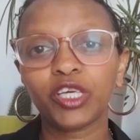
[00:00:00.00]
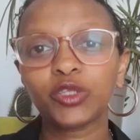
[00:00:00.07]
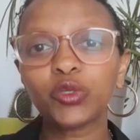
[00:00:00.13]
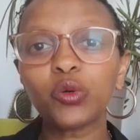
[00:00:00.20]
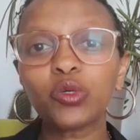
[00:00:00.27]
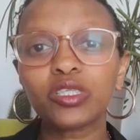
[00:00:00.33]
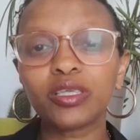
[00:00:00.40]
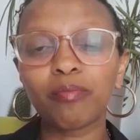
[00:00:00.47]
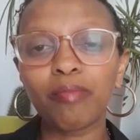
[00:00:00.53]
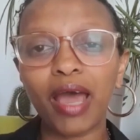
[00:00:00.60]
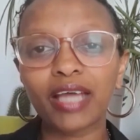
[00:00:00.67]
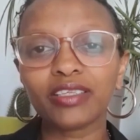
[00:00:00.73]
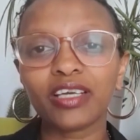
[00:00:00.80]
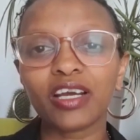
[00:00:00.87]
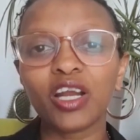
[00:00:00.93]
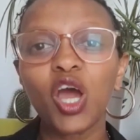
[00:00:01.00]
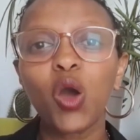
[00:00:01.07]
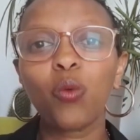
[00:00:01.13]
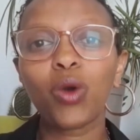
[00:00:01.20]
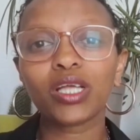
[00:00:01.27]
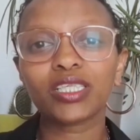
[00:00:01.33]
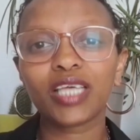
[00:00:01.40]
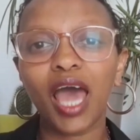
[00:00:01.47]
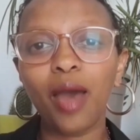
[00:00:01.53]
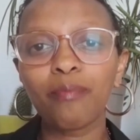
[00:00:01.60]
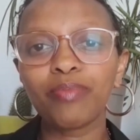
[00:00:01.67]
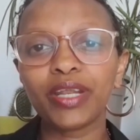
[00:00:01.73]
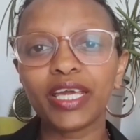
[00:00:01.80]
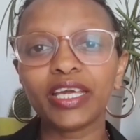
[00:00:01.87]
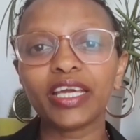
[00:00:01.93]
took the matter what's
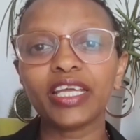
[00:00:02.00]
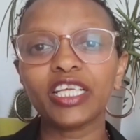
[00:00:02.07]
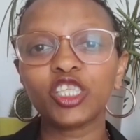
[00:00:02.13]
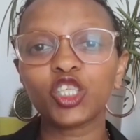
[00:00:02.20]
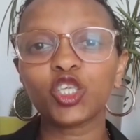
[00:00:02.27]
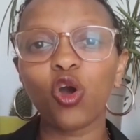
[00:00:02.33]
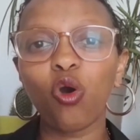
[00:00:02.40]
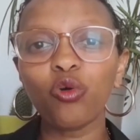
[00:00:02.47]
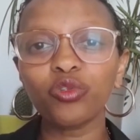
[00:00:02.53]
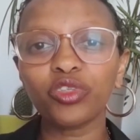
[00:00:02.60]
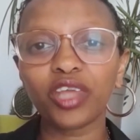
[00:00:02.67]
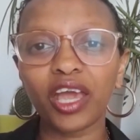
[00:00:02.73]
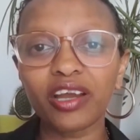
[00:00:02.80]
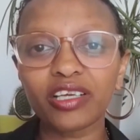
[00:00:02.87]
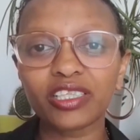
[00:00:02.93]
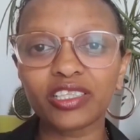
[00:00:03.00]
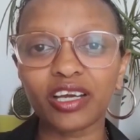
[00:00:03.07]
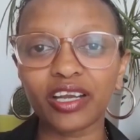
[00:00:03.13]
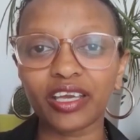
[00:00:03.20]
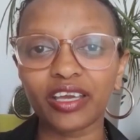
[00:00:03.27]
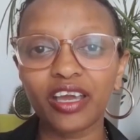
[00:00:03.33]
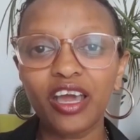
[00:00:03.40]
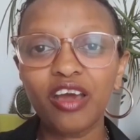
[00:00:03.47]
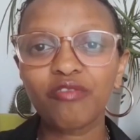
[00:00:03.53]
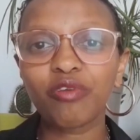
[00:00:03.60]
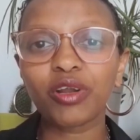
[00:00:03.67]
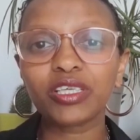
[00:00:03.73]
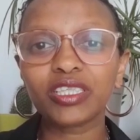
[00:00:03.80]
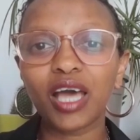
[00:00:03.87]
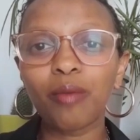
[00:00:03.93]
happening in its own territory, for
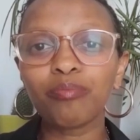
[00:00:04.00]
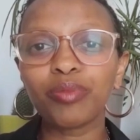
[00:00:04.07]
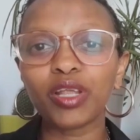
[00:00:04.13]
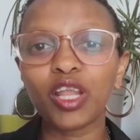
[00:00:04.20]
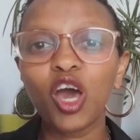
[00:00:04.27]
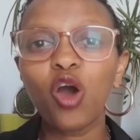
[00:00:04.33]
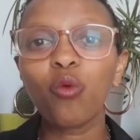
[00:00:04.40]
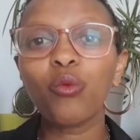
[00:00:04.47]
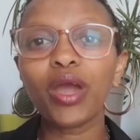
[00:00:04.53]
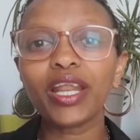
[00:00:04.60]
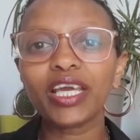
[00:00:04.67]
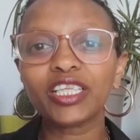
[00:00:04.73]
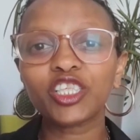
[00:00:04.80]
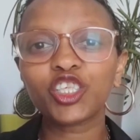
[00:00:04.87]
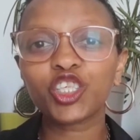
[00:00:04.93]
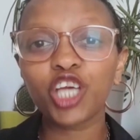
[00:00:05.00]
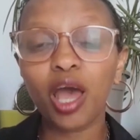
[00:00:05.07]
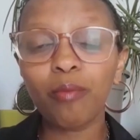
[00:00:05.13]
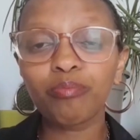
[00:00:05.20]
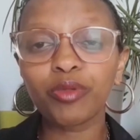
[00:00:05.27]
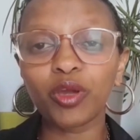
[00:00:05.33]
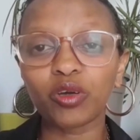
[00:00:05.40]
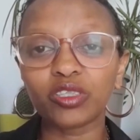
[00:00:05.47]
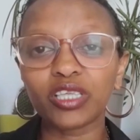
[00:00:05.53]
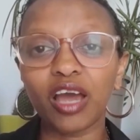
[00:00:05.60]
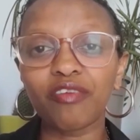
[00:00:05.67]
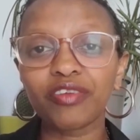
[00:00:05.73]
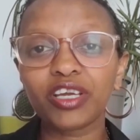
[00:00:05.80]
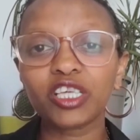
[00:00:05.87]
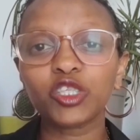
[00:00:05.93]
example, when it championed the
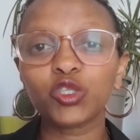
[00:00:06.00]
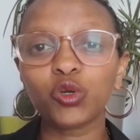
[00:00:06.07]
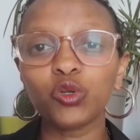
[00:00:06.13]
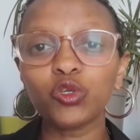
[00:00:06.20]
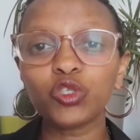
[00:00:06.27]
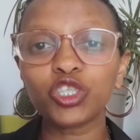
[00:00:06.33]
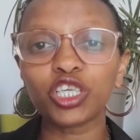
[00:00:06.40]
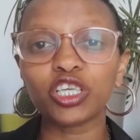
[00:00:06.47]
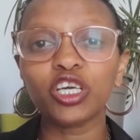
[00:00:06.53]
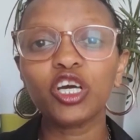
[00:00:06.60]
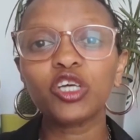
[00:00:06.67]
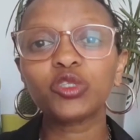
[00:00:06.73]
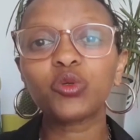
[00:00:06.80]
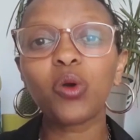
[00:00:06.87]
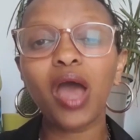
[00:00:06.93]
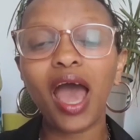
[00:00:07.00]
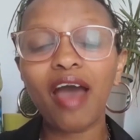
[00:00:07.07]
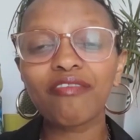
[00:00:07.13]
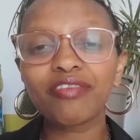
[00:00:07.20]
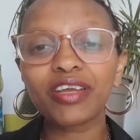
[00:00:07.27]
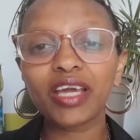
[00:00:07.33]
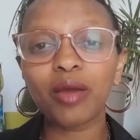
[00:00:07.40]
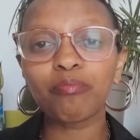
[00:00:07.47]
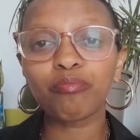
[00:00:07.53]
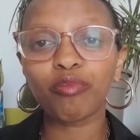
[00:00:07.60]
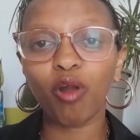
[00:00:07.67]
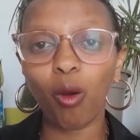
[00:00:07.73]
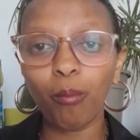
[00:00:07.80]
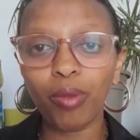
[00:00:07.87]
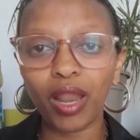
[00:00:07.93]
African solution to African
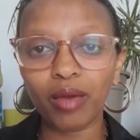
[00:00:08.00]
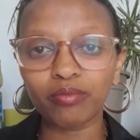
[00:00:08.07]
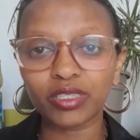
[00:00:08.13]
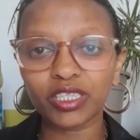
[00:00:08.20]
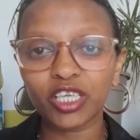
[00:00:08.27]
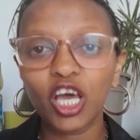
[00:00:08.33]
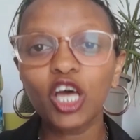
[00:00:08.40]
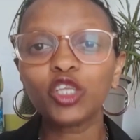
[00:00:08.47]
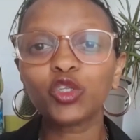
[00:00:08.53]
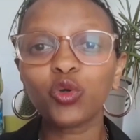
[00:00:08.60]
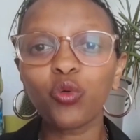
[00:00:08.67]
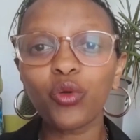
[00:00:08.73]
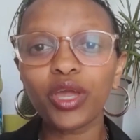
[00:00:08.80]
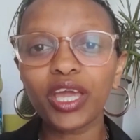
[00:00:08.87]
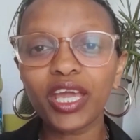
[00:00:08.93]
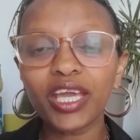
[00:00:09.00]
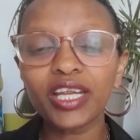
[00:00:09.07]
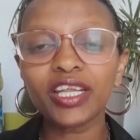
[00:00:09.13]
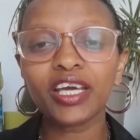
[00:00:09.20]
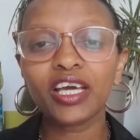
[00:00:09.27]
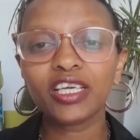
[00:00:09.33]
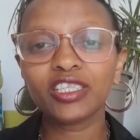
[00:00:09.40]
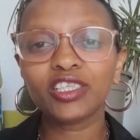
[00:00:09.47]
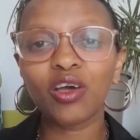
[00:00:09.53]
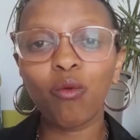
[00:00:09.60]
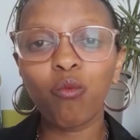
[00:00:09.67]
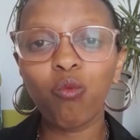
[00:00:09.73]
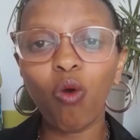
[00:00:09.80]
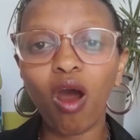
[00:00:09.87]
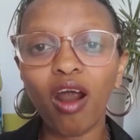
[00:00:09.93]
problems to end the
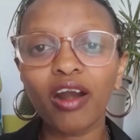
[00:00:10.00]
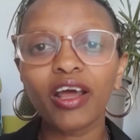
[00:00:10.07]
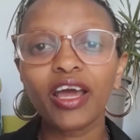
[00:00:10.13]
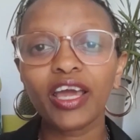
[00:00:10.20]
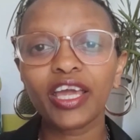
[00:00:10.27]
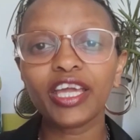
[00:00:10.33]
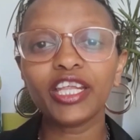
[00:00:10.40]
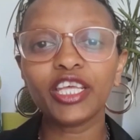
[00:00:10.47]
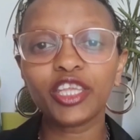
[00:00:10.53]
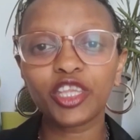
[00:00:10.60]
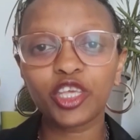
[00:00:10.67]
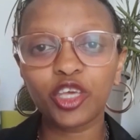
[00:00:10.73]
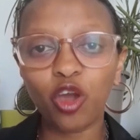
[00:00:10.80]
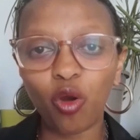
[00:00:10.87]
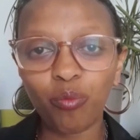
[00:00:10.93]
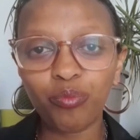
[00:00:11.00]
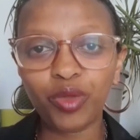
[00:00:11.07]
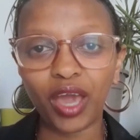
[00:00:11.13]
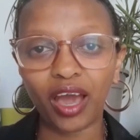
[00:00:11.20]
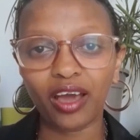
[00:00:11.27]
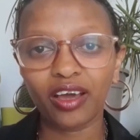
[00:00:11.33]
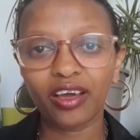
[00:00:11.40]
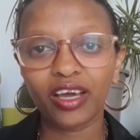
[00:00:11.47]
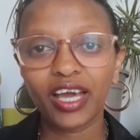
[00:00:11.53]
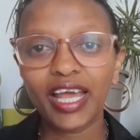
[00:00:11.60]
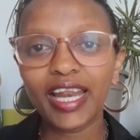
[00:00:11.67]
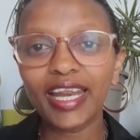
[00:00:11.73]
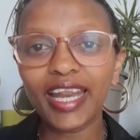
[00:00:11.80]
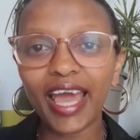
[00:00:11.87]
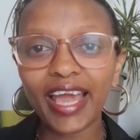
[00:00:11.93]
war in Ethiopia
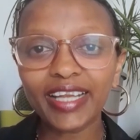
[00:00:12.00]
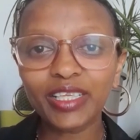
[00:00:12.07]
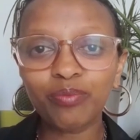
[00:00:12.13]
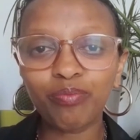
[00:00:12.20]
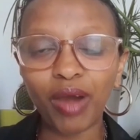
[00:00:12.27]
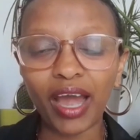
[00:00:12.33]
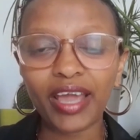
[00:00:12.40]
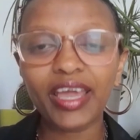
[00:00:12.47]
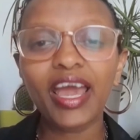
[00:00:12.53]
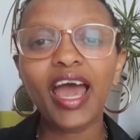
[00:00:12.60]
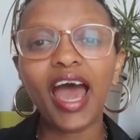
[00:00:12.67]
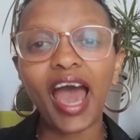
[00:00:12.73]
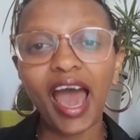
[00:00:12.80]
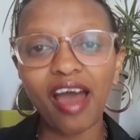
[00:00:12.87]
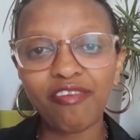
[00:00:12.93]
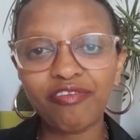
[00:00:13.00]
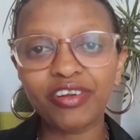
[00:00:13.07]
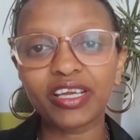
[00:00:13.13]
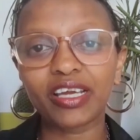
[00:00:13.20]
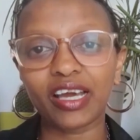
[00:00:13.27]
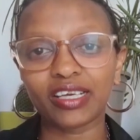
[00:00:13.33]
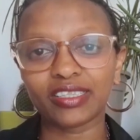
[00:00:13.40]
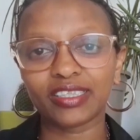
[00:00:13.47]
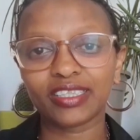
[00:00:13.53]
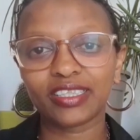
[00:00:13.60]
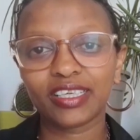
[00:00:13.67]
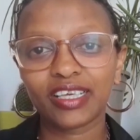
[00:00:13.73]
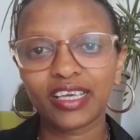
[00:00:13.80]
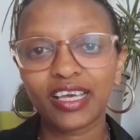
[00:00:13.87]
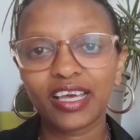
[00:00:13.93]
led by Africans,
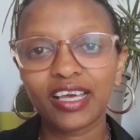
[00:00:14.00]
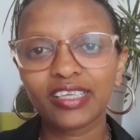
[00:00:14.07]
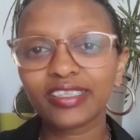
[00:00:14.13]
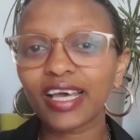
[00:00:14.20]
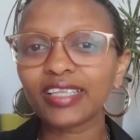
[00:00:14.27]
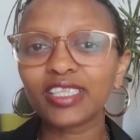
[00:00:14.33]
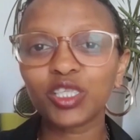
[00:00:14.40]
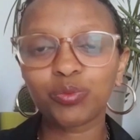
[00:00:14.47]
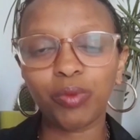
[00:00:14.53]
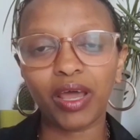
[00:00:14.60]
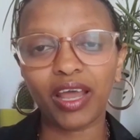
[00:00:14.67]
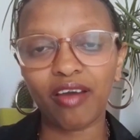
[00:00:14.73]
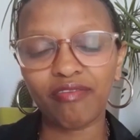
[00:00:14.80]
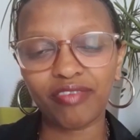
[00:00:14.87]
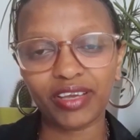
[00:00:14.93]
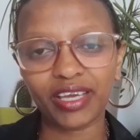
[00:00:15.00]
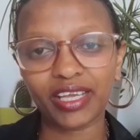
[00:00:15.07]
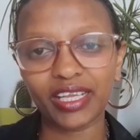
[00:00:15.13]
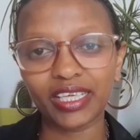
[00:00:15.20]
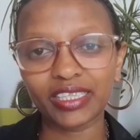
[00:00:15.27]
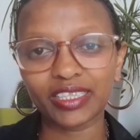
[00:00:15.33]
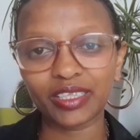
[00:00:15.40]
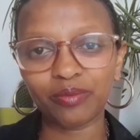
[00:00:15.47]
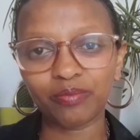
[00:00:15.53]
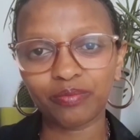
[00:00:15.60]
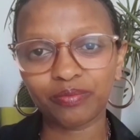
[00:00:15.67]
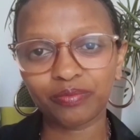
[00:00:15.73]
that's Pan-Africanism.